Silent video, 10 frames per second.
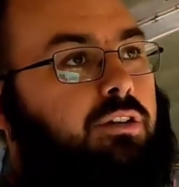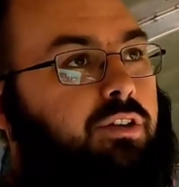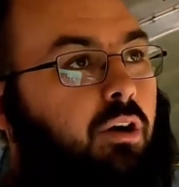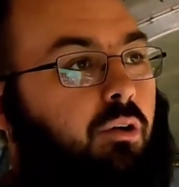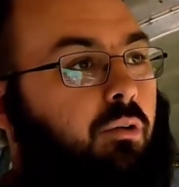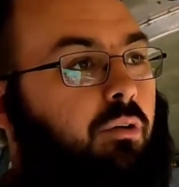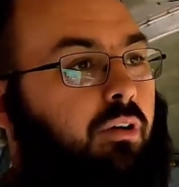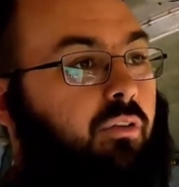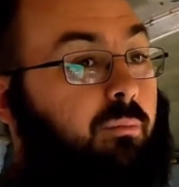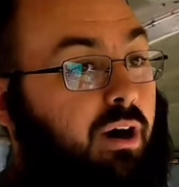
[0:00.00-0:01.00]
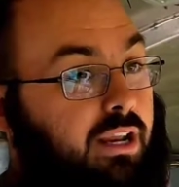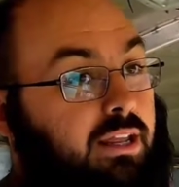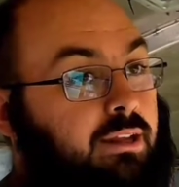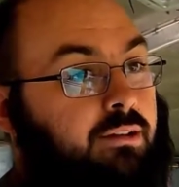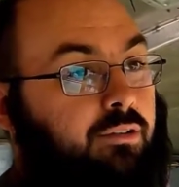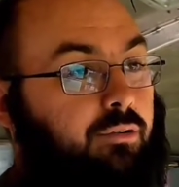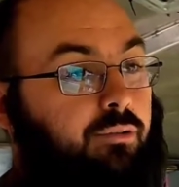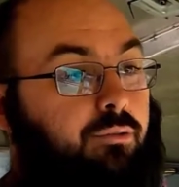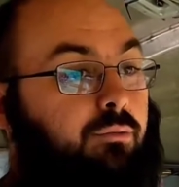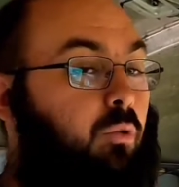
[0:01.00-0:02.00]
So I have a buddy
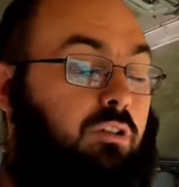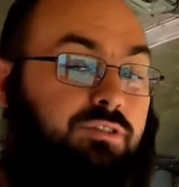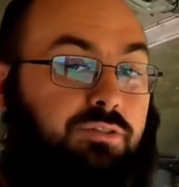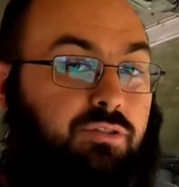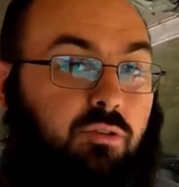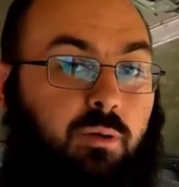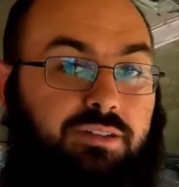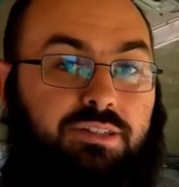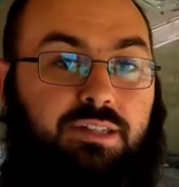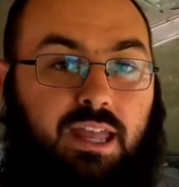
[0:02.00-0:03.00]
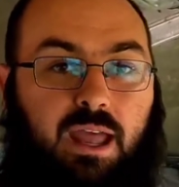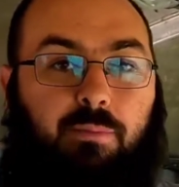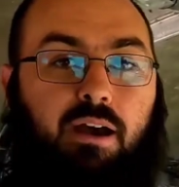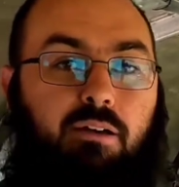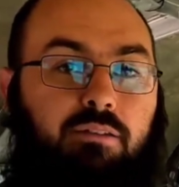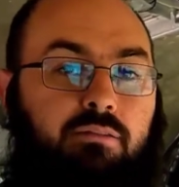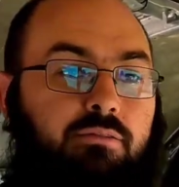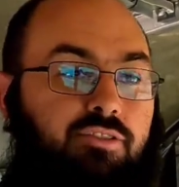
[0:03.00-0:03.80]
who works on school buses that came out.